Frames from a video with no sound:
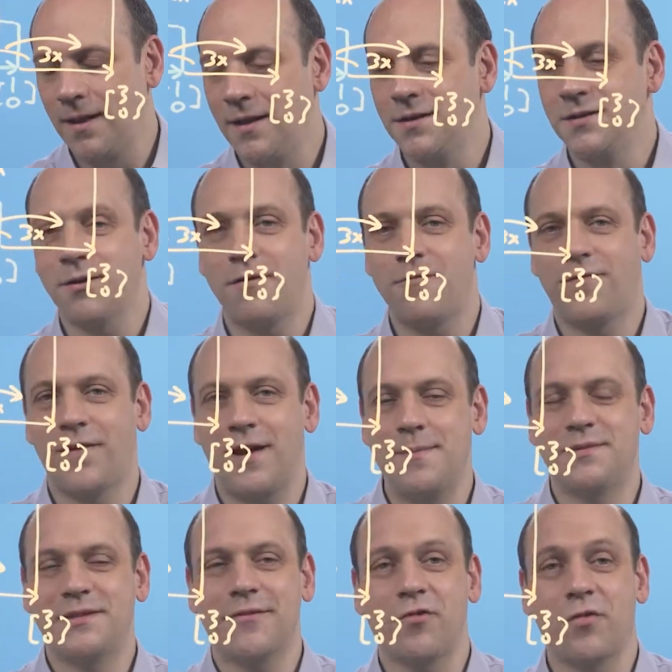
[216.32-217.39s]
So it
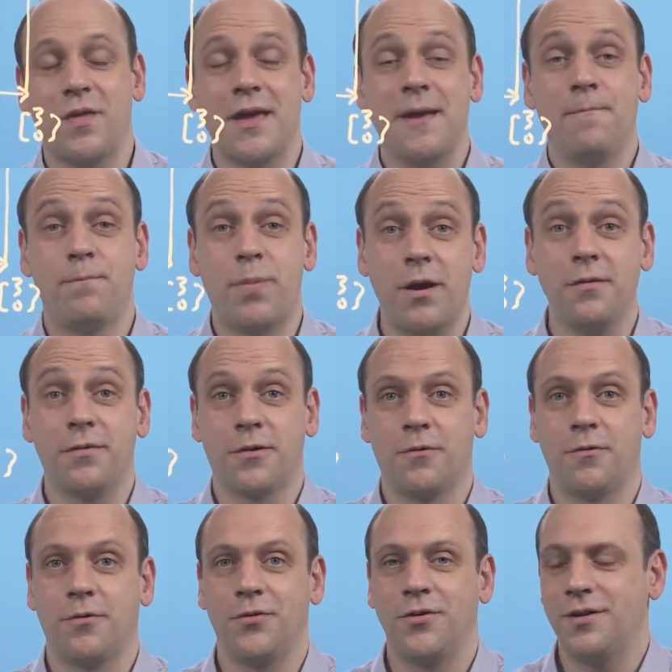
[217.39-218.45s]
flips everything in both
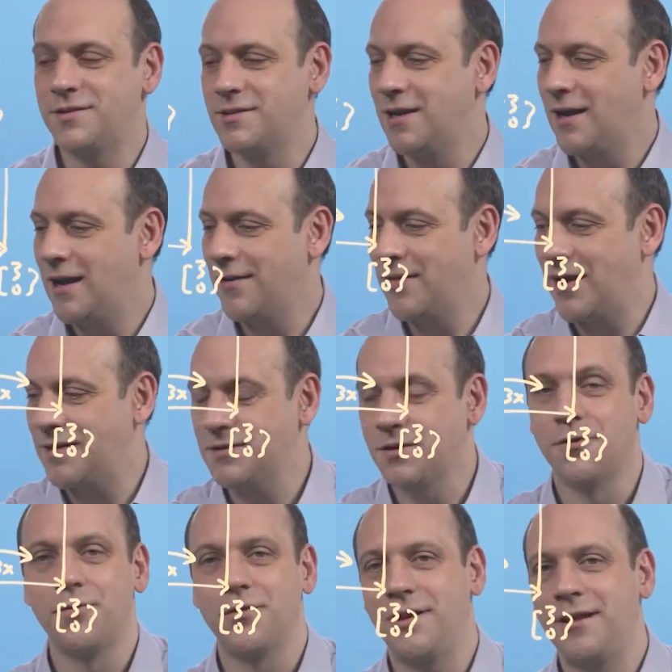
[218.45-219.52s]
coordinates, and that's called an